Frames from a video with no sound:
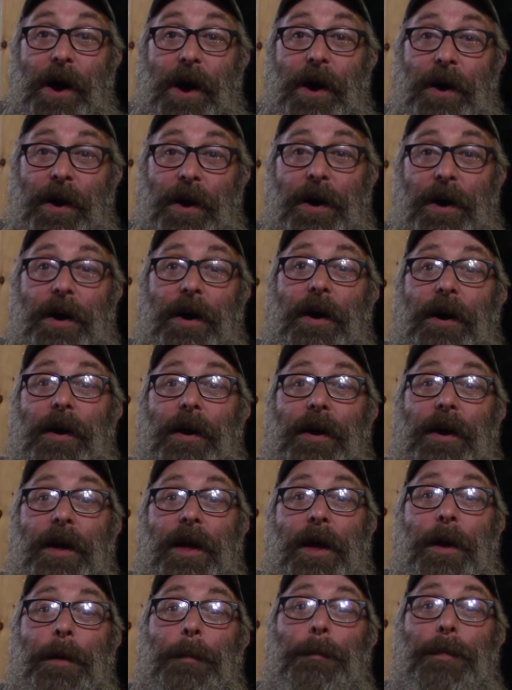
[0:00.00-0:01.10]
are
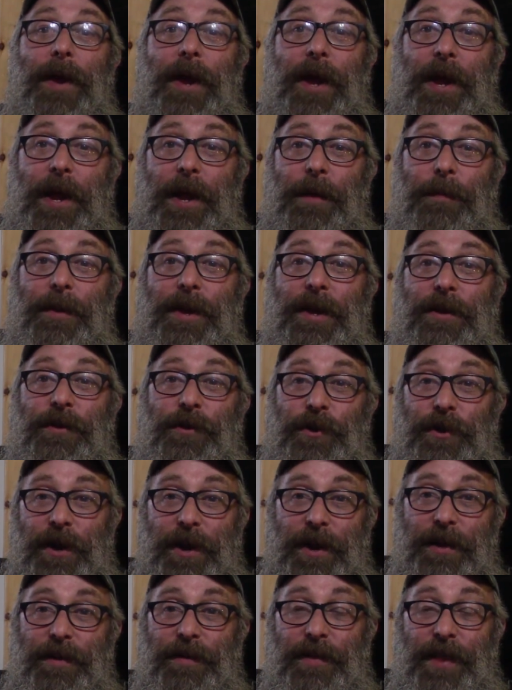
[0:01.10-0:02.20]
baby
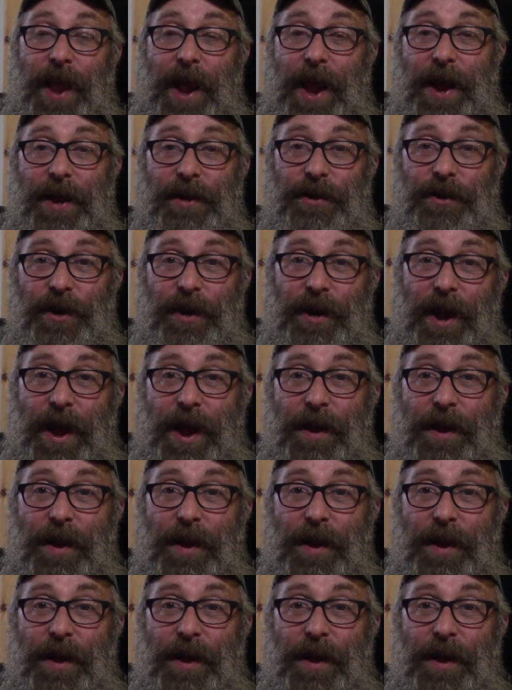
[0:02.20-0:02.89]
chicks hatching.